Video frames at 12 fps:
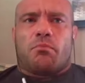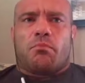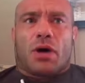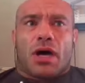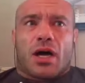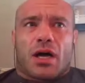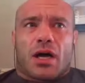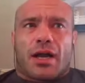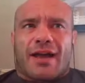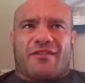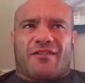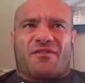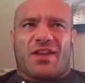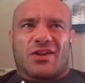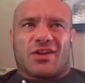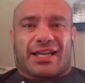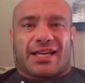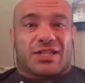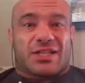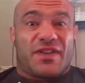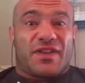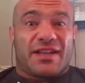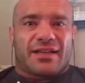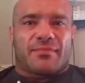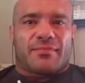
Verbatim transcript: but I feel like it's feeling